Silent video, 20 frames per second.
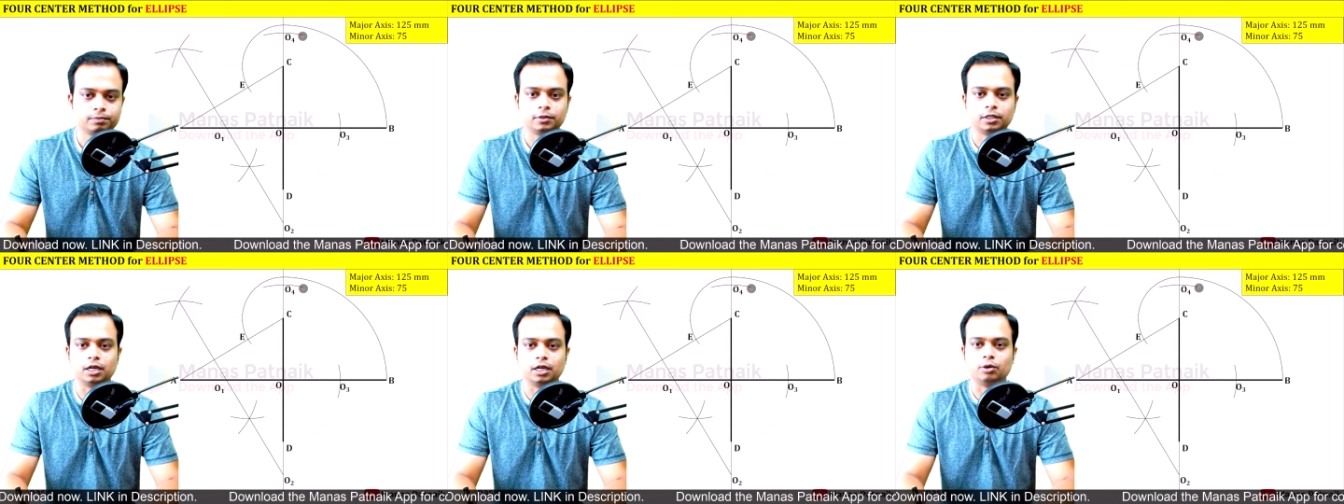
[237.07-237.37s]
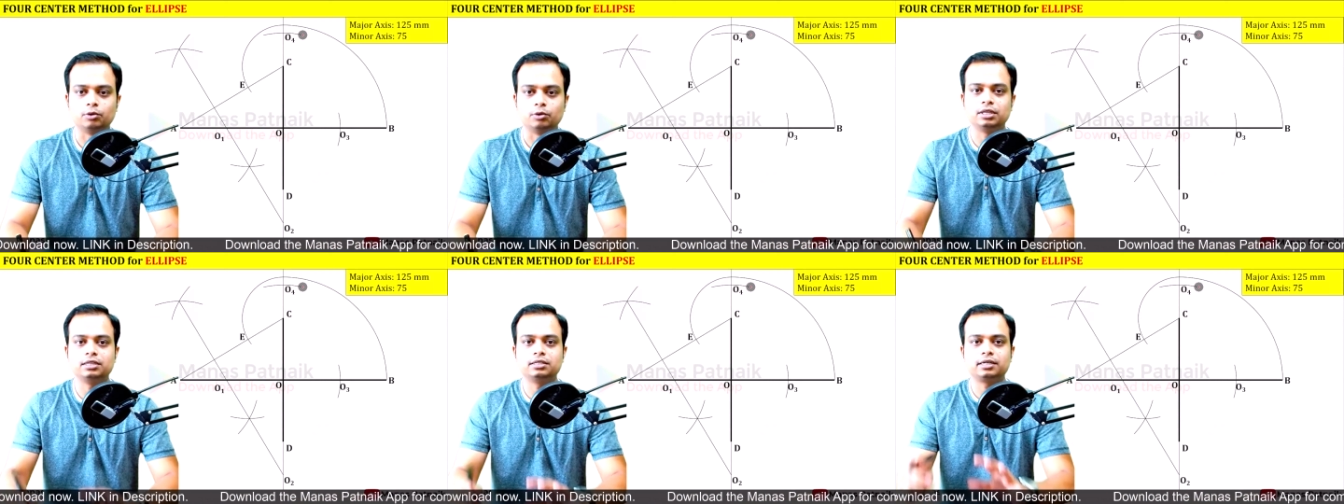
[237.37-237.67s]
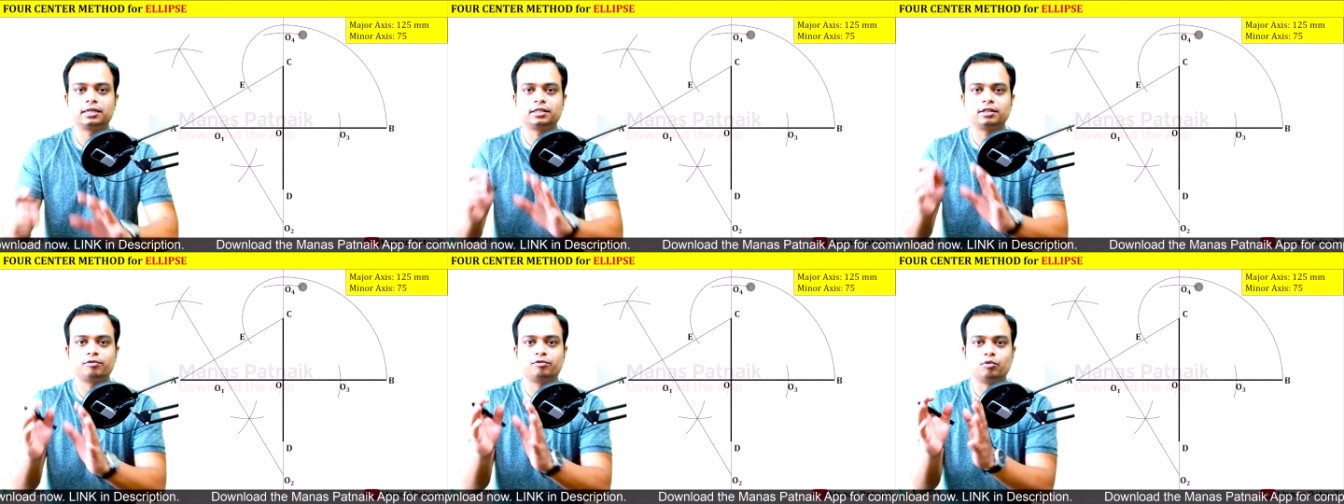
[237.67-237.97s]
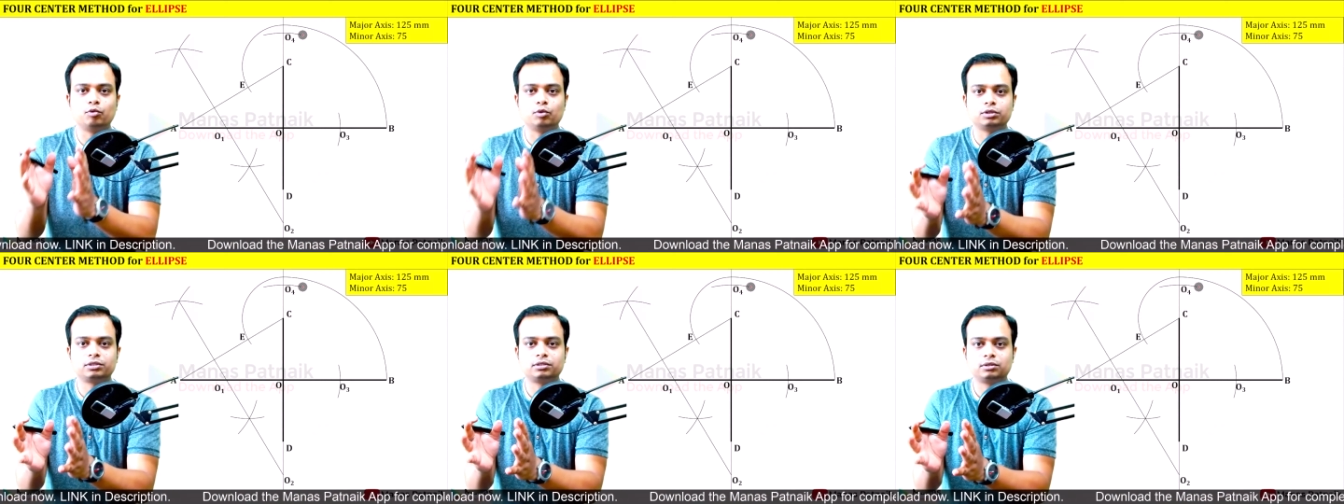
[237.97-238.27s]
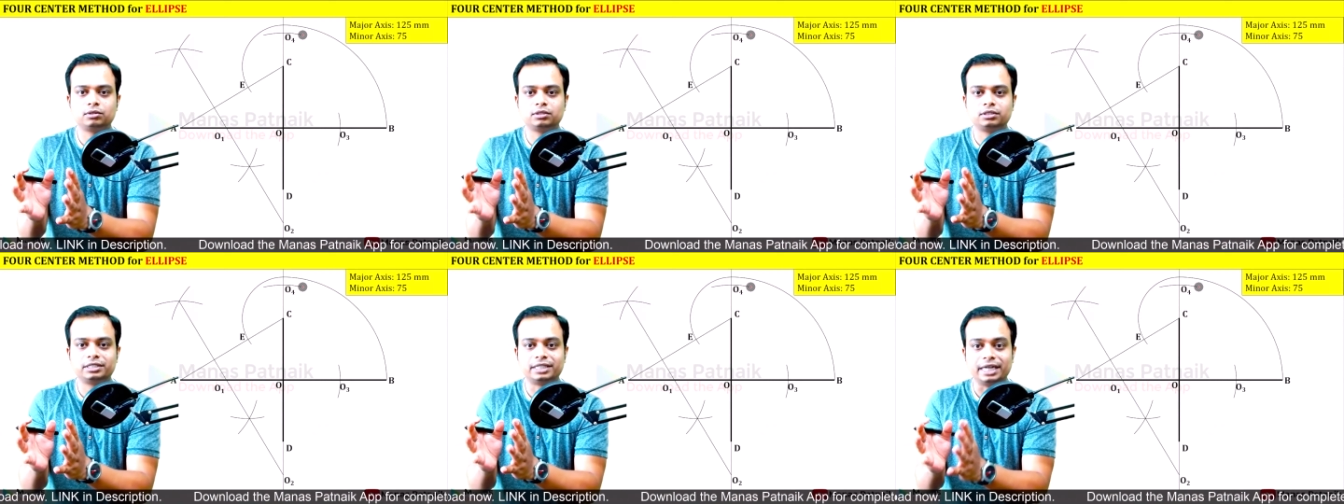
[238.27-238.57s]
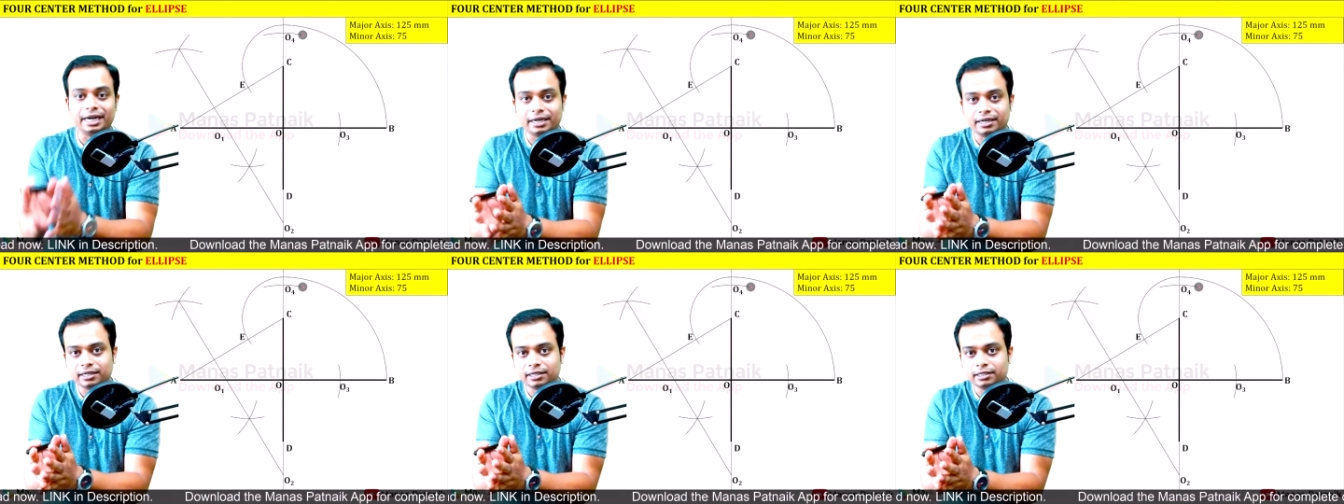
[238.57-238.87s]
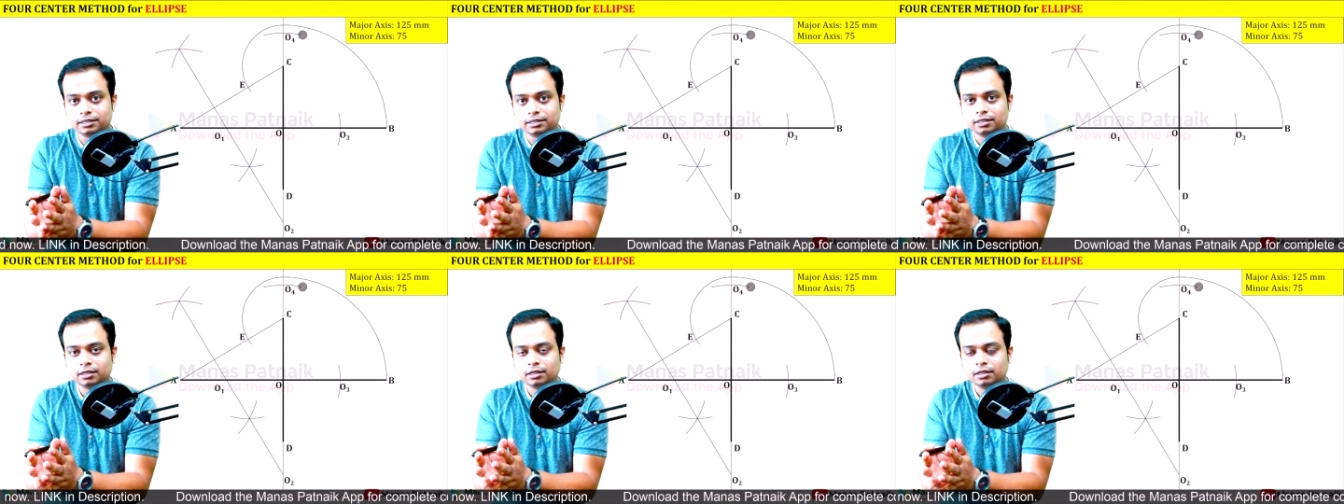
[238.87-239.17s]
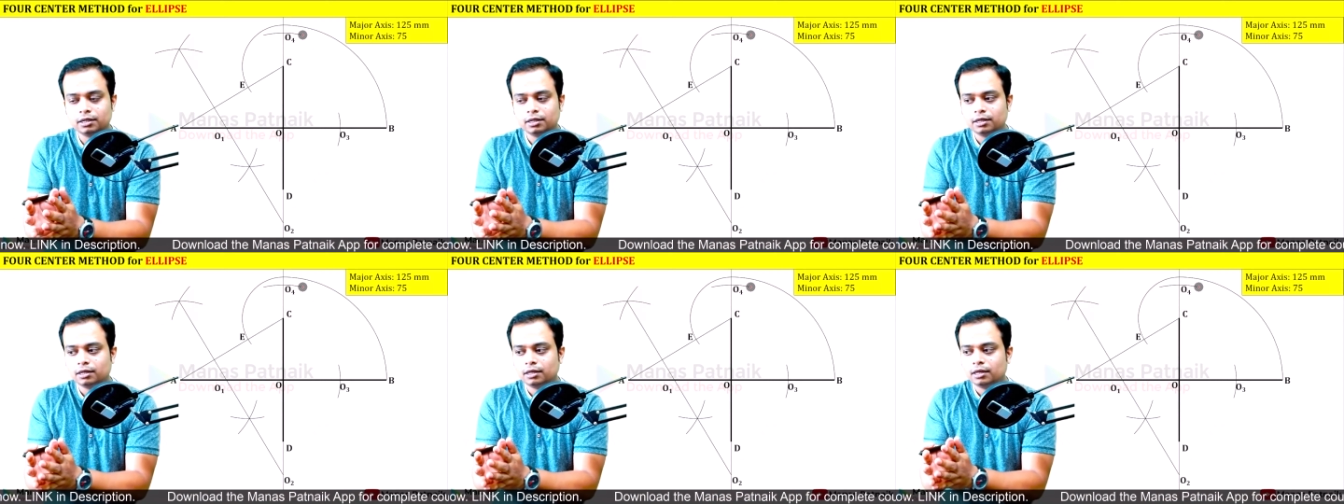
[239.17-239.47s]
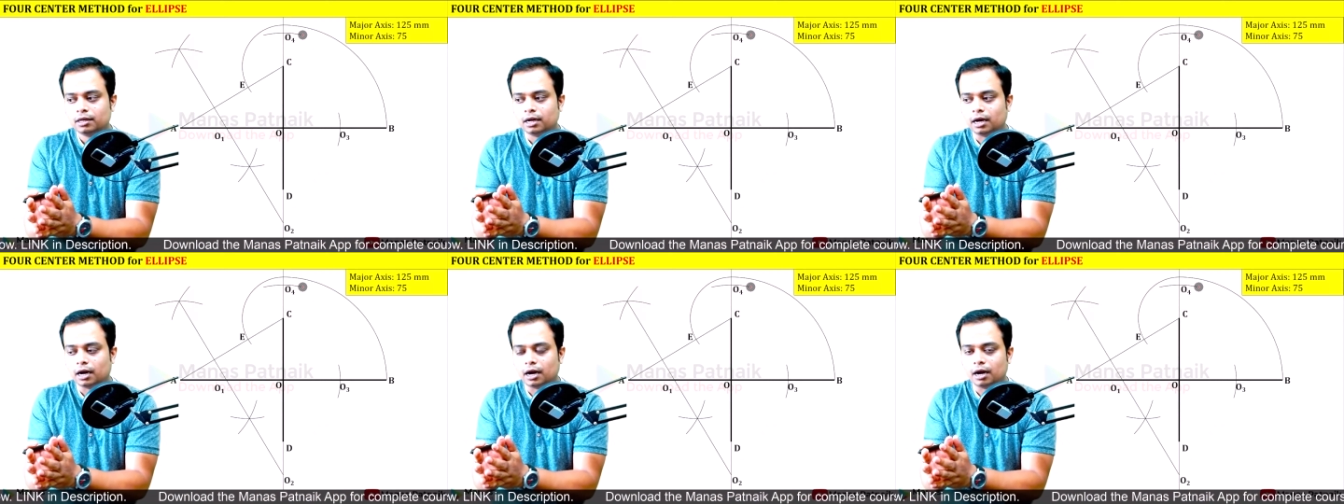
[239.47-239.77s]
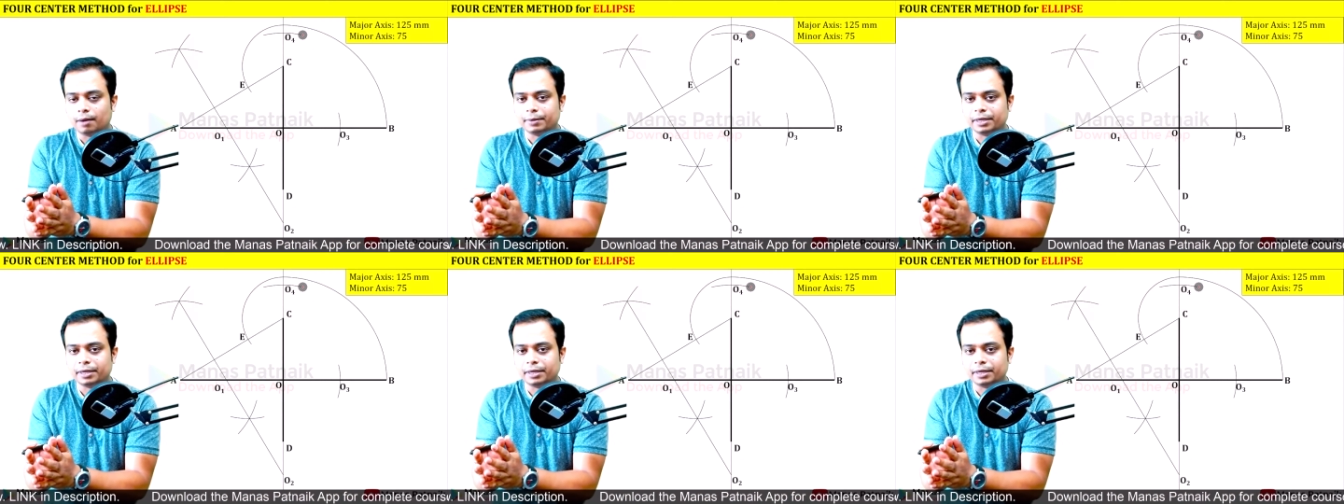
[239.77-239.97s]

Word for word: Now, these are the four centers, uh, I